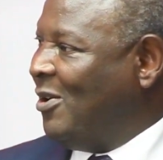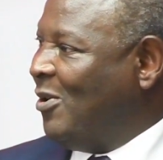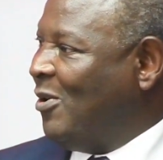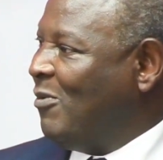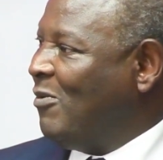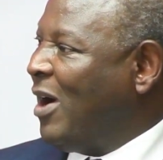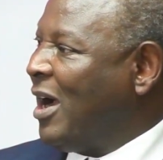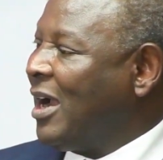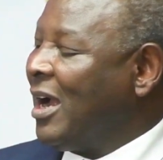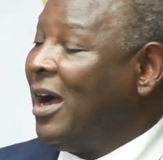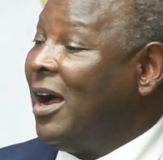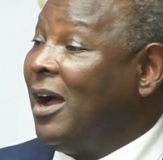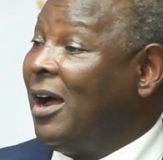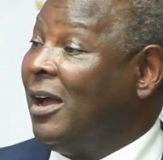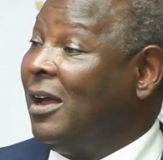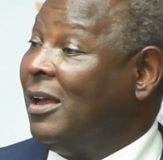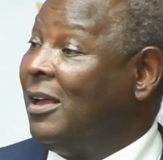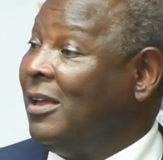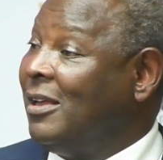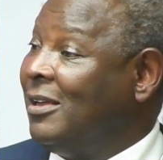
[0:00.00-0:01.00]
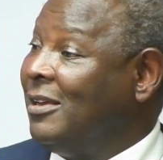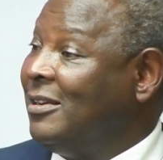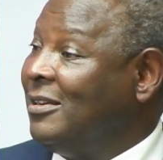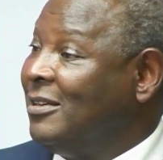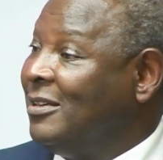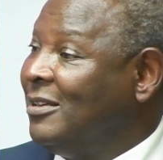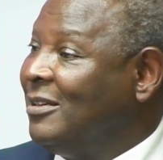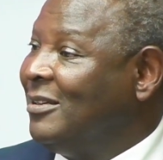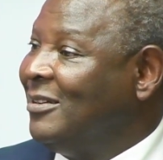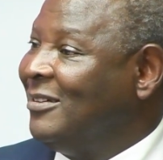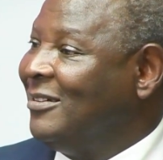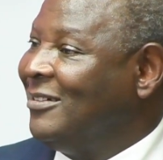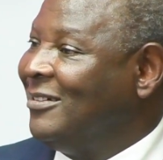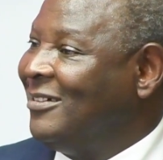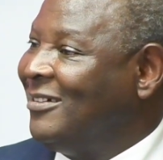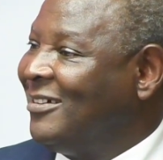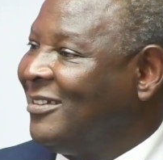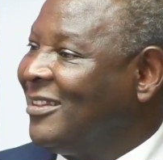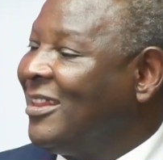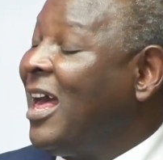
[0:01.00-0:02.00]
of a car,
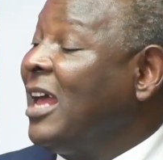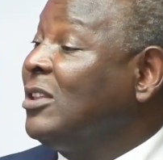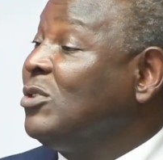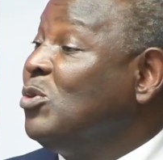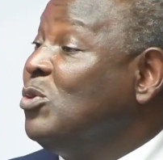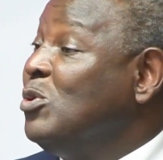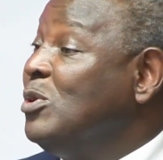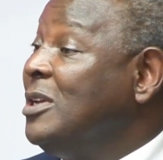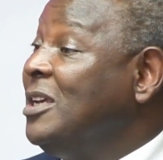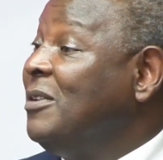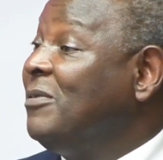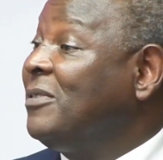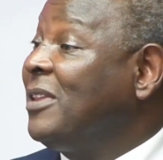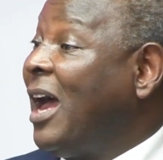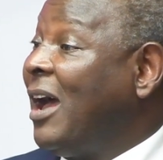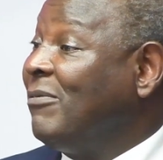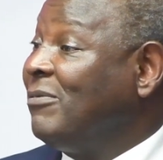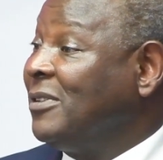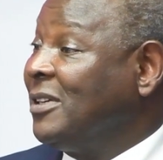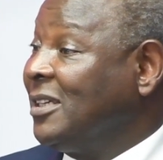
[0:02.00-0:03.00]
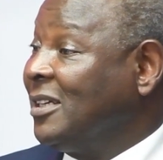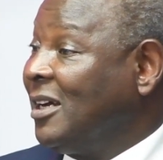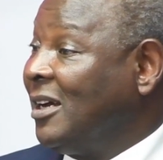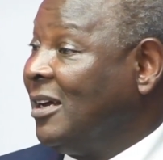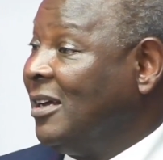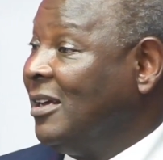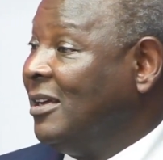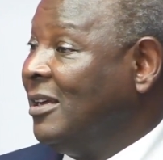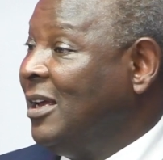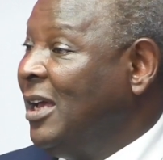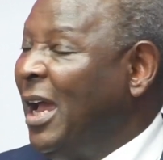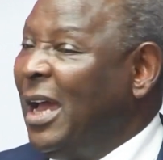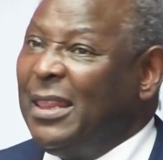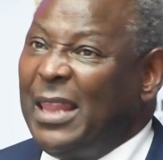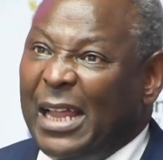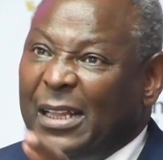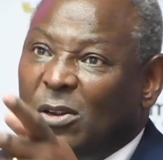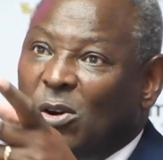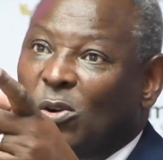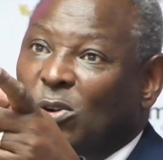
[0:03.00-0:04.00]
that will lift Africa. And
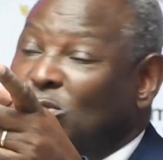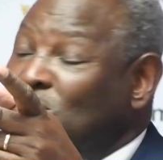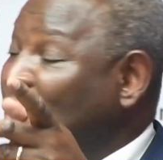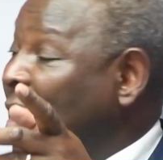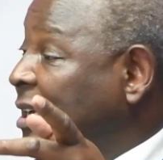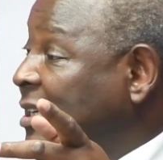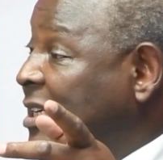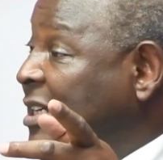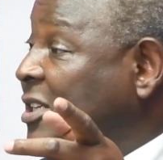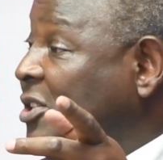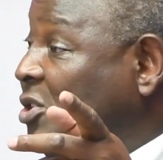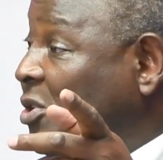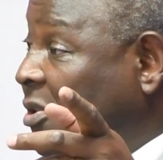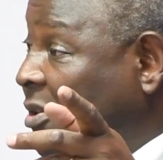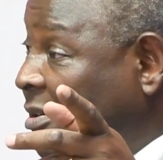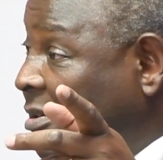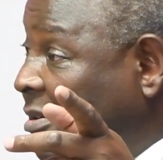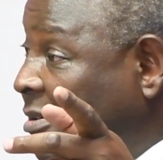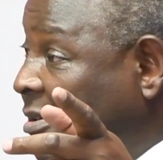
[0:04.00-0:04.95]
that contradiction